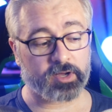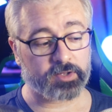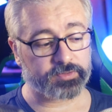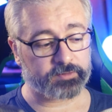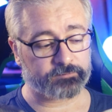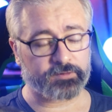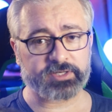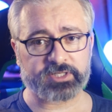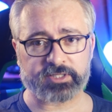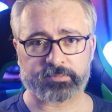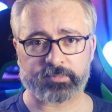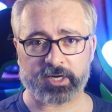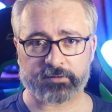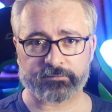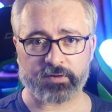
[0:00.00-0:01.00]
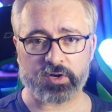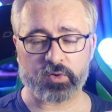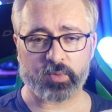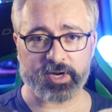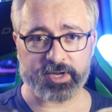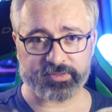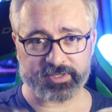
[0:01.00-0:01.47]
on the front of the
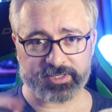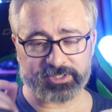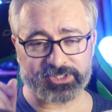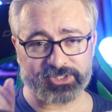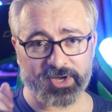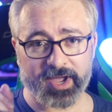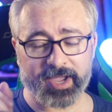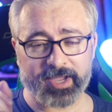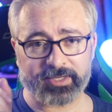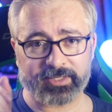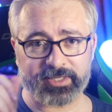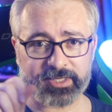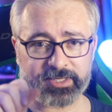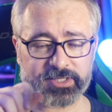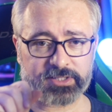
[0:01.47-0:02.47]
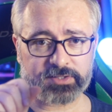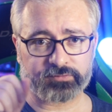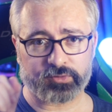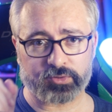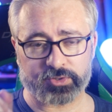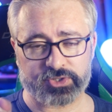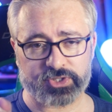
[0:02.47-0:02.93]
microphone where the dial is
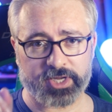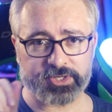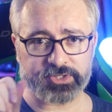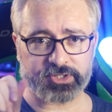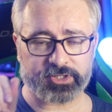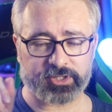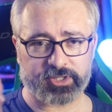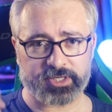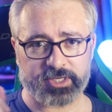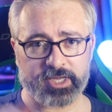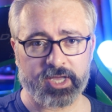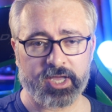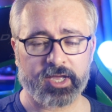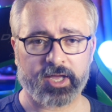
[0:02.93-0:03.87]
for changing the